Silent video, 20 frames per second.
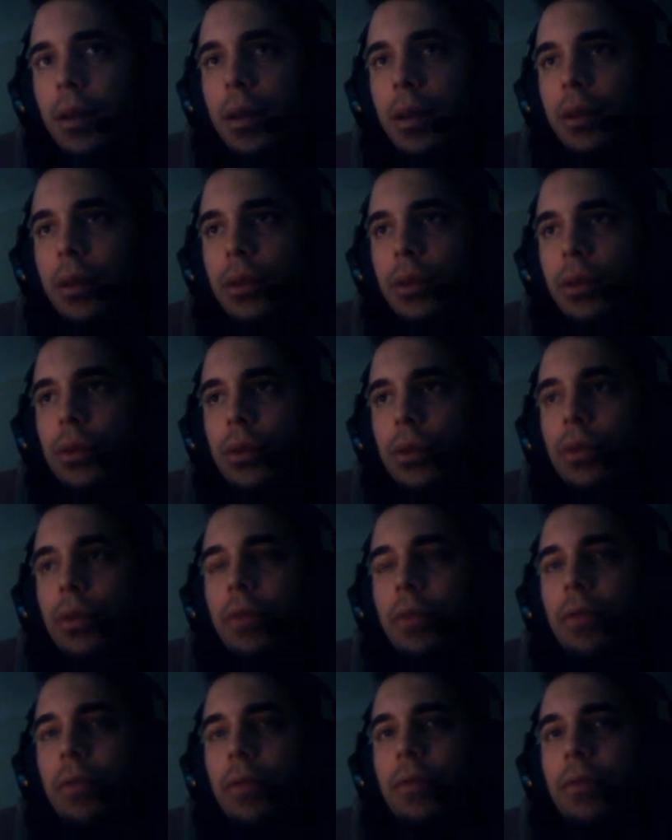So
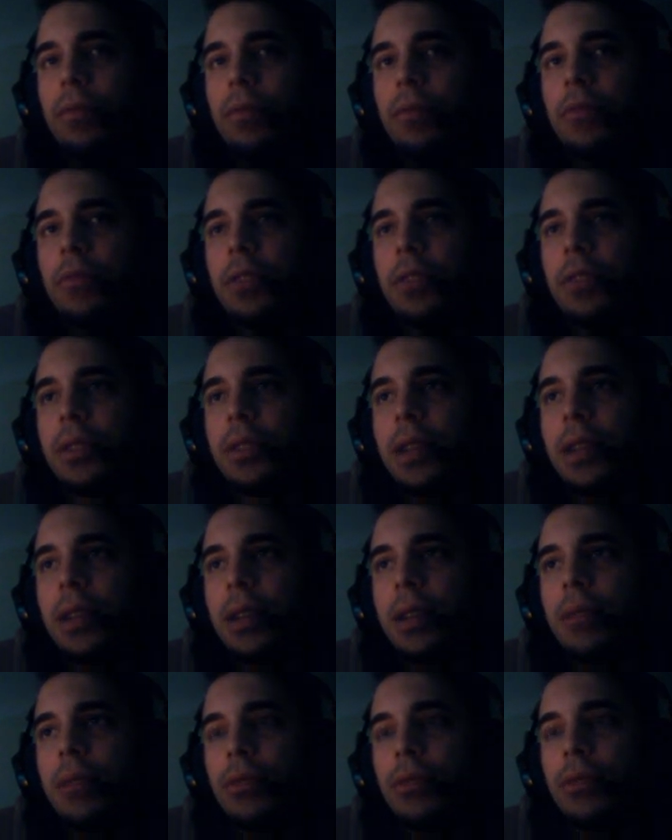first day
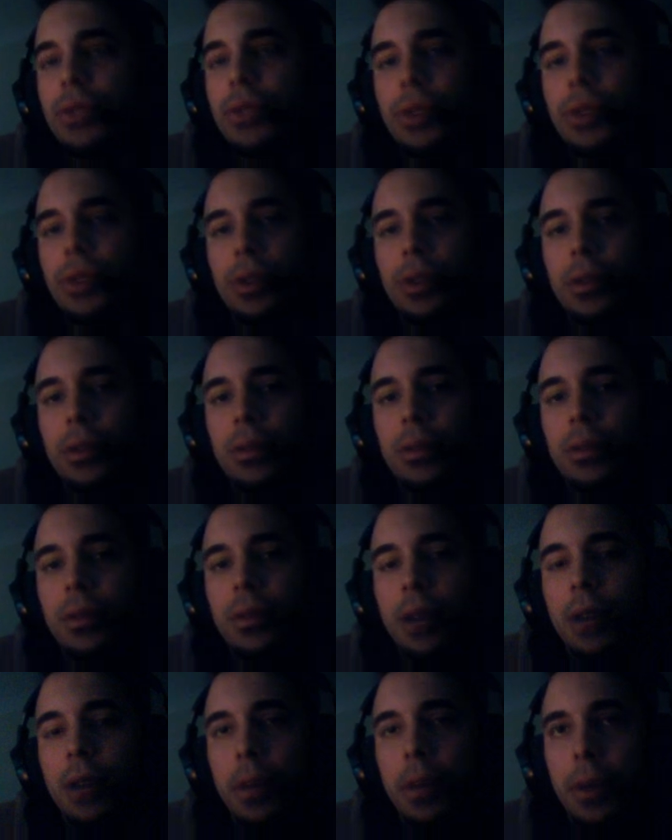was good,
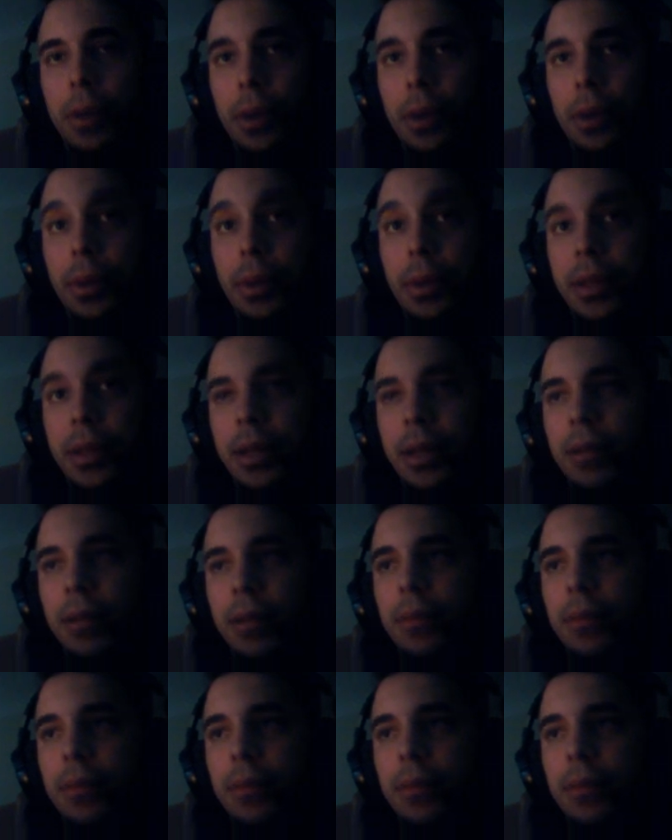up 3%.